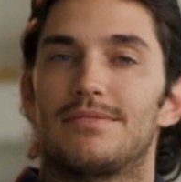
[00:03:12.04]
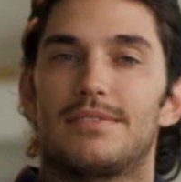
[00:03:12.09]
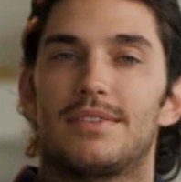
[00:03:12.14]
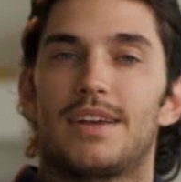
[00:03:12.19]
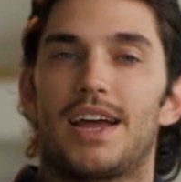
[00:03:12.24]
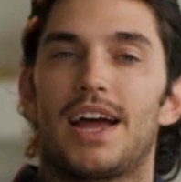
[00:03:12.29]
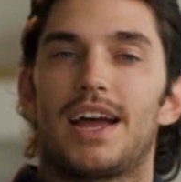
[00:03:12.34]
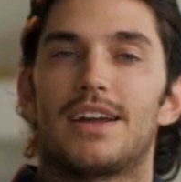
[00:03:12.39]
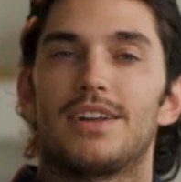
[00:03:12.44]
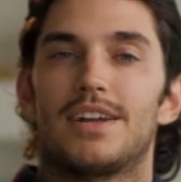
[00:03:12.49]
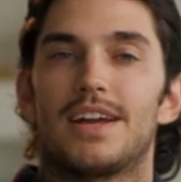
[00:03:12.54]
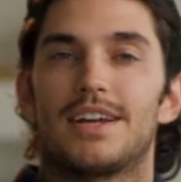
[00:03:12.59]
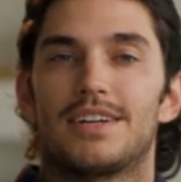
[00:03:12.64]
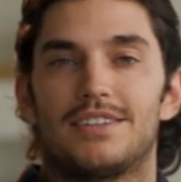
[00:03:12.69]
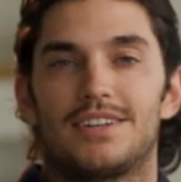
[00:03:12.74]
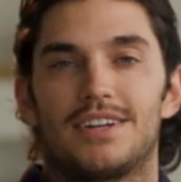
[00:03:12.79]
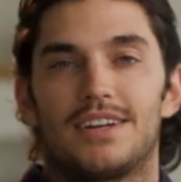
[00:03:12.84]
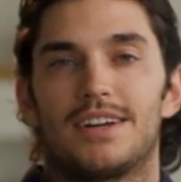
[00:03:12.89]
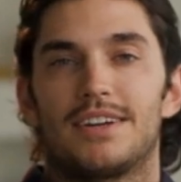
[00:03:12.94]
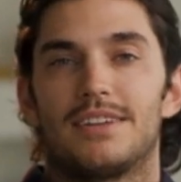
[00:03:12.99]
Hack
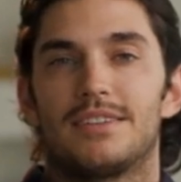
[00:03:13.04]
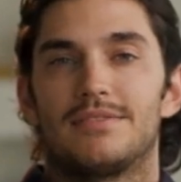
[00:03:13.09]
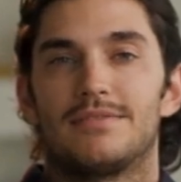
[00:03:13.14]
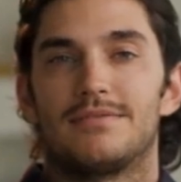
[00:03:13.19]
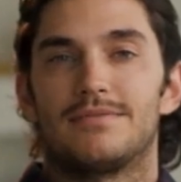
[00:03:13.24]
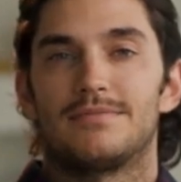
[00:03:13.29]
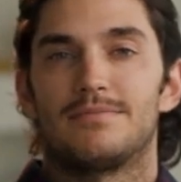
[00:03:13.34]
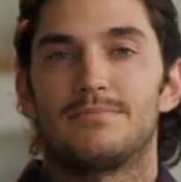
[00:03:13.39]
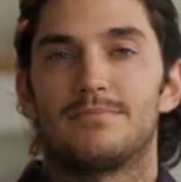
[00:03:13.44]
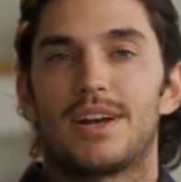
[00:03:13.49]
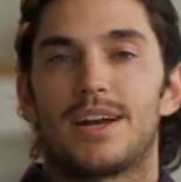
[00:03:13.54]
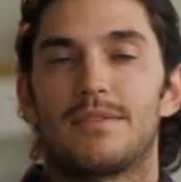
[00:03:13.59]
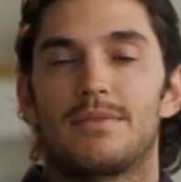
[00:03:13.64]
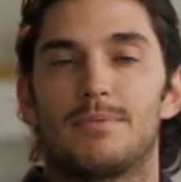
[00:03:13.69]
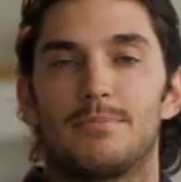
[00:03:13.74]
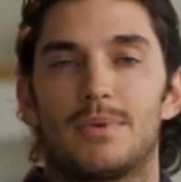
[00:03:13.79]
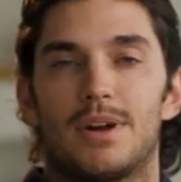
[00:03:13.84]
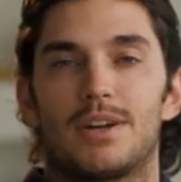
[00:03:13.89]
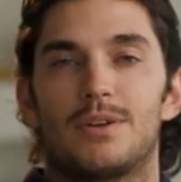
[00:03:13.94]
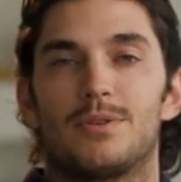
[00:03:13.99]
19.
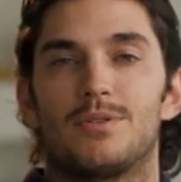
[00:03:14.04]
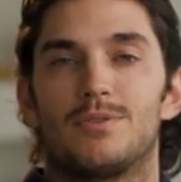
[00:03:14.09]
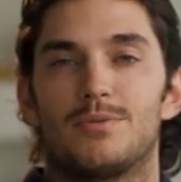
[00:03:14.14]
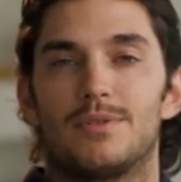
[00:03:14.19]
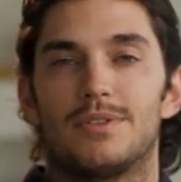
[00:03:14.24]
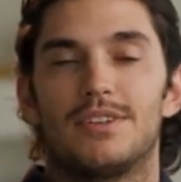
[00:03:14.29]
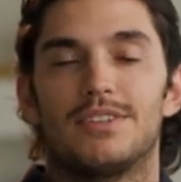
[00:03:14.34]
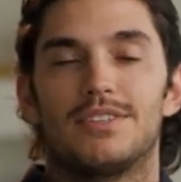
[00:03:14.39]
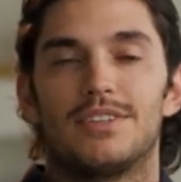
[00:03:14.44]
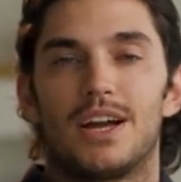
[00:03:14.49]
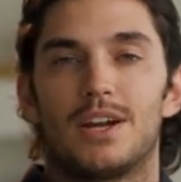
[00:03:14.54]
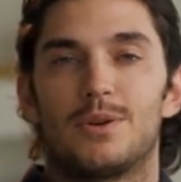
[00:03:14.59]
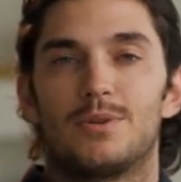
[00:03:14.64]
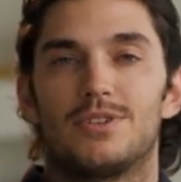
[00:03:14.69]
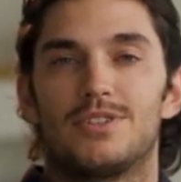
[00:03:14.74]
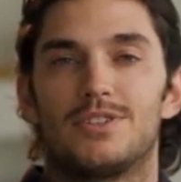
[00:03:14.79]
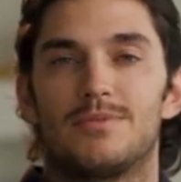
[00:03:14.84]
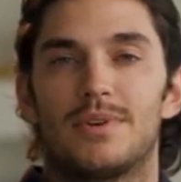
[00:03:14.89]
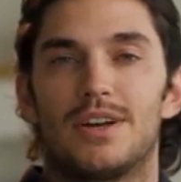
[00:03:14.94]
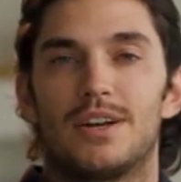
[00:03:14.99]
Baby bottles with a
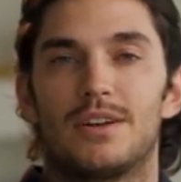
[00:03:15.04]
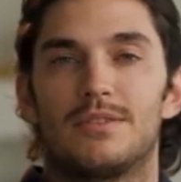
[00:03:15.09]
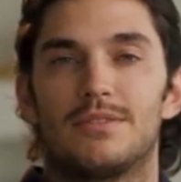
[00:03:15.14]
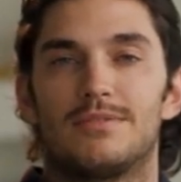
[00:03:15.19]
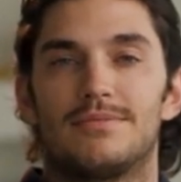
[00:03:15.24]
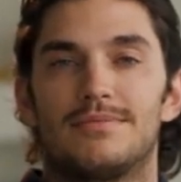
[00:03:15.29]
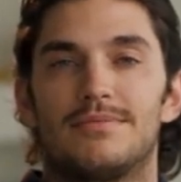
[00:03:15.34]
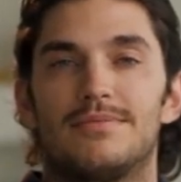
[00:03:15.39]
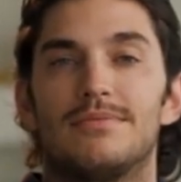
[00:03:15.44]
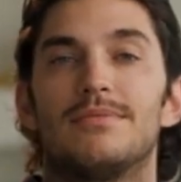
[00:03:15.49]
sour smell?